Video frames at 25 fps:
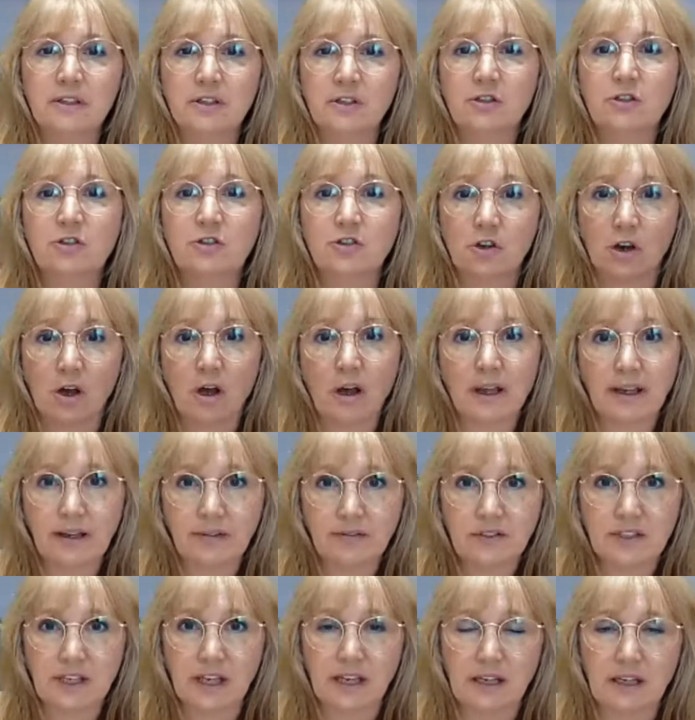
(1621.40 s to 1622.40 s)
that
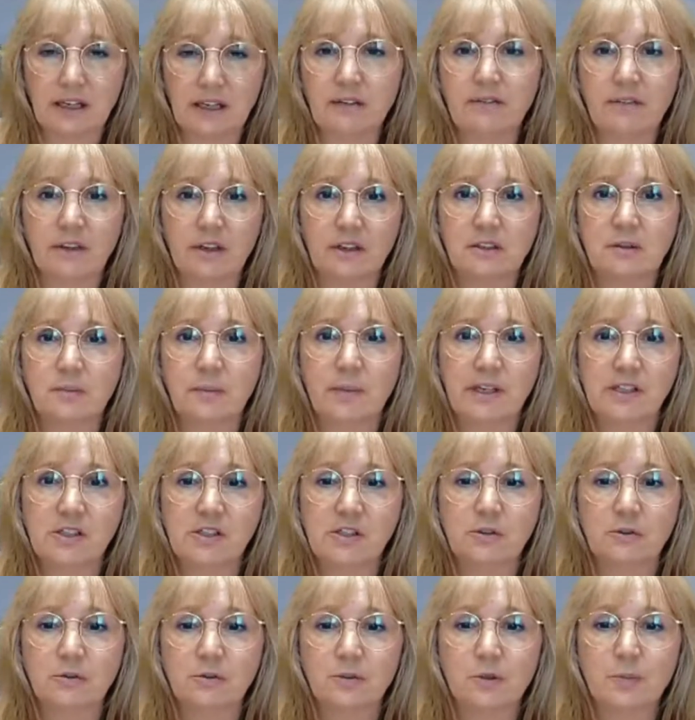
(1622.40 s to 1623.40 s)
drives any of those
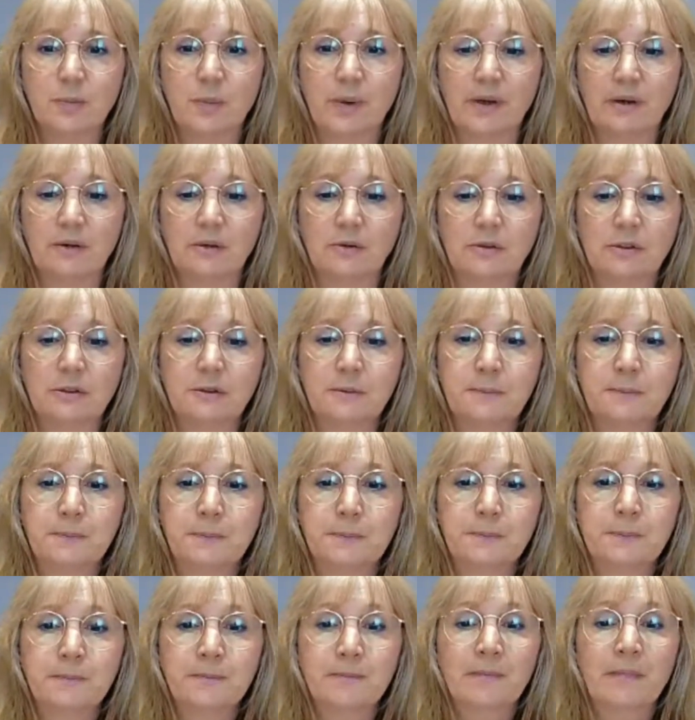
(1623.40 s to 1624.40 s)
magical spells.
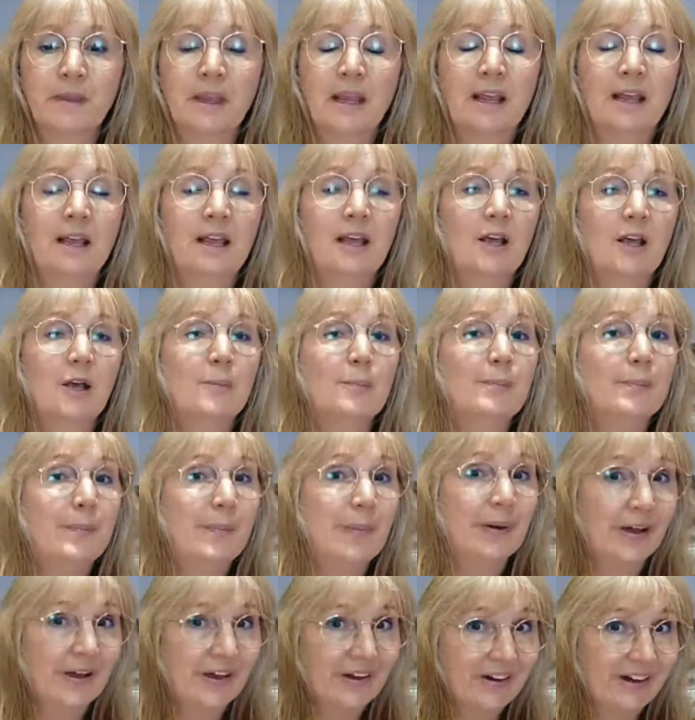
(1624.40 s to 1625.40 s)

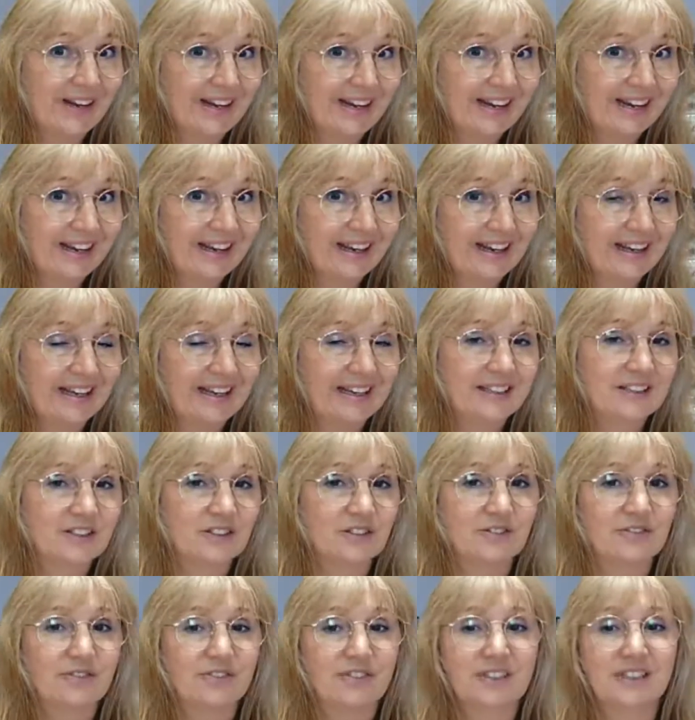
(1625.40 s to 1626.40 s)
Burning is
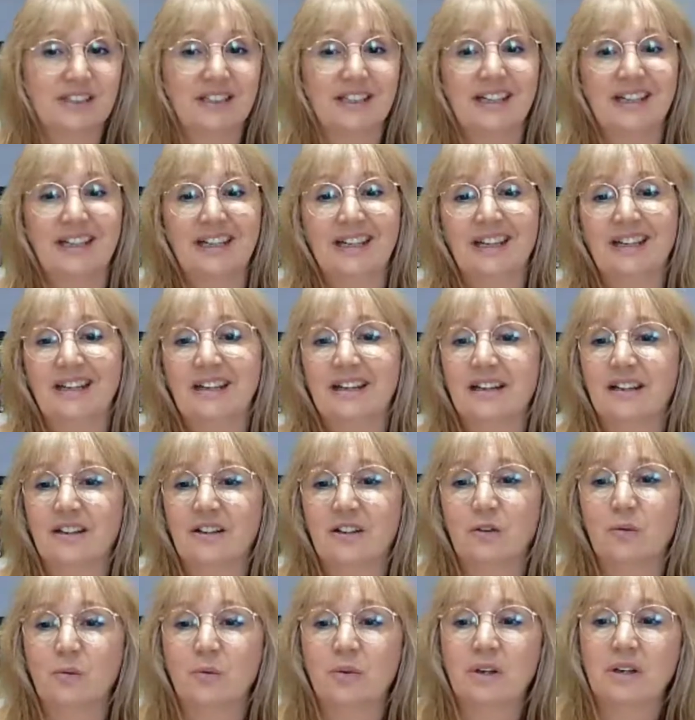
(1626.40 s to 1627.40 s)
obviously
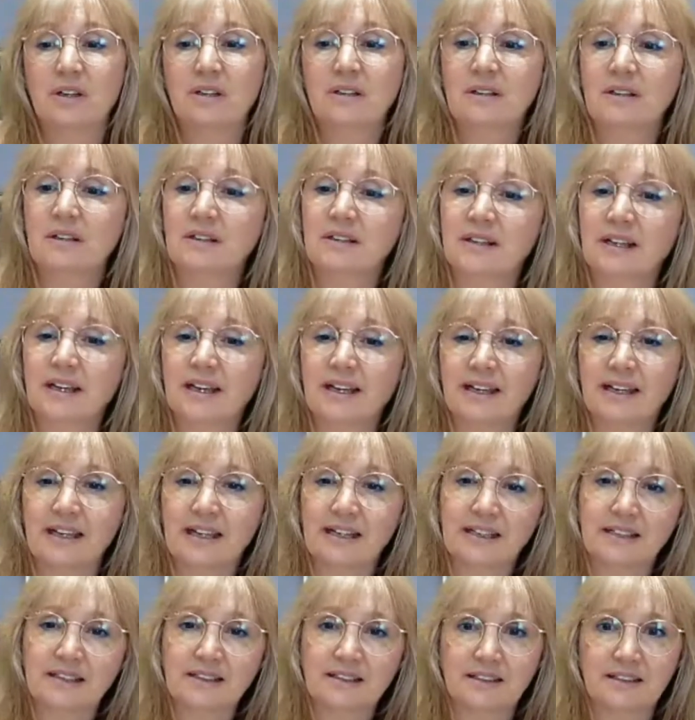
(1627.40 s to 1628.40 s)
another one that
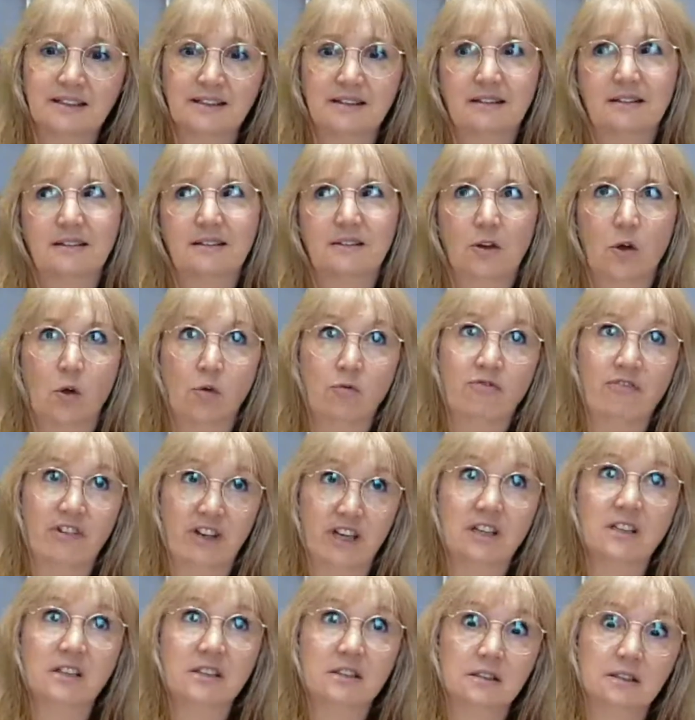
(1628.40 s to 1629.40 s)
is
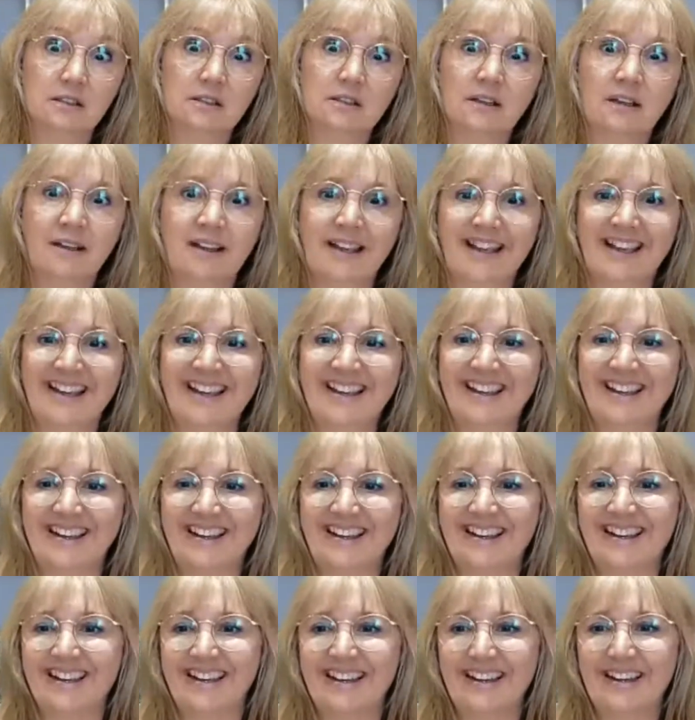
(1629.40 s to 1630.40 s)
obvious.
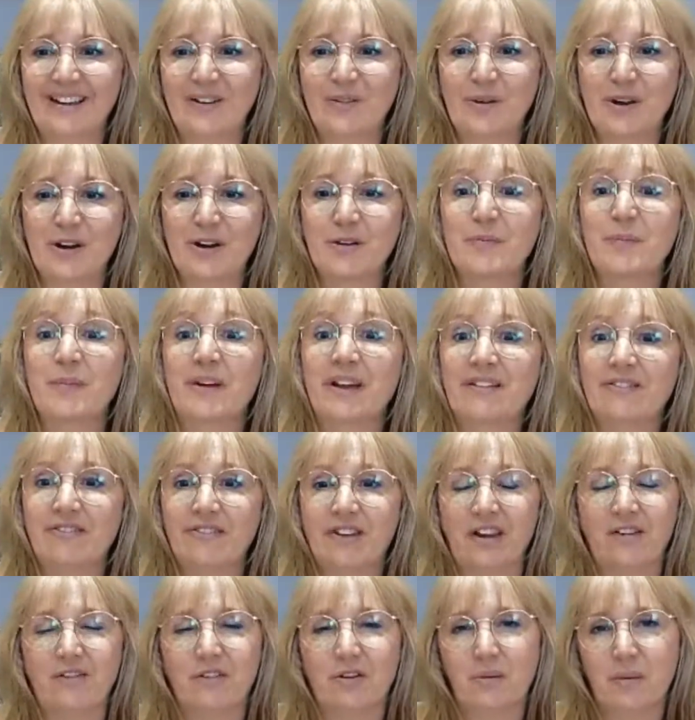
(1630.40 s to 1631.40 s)
One of my
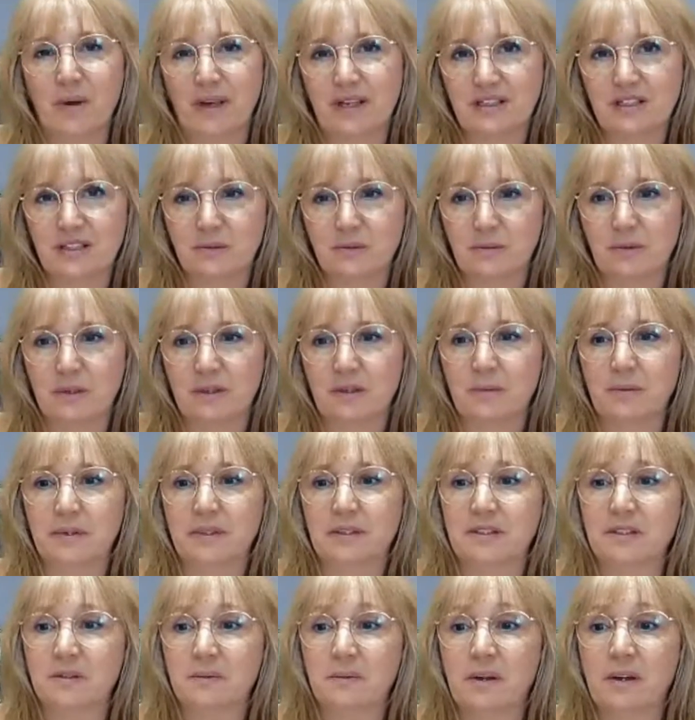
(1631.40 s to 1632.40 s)
favorite ways to work
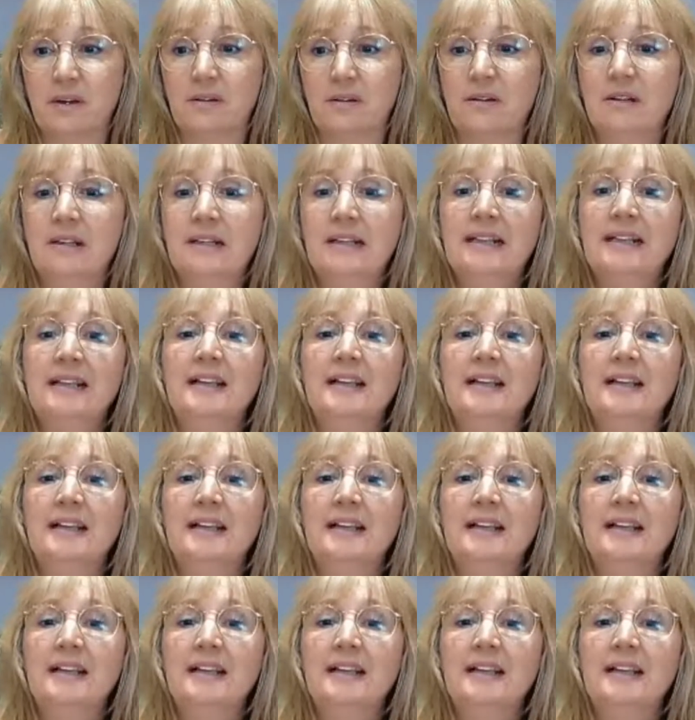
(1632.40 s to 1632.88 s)
with as well.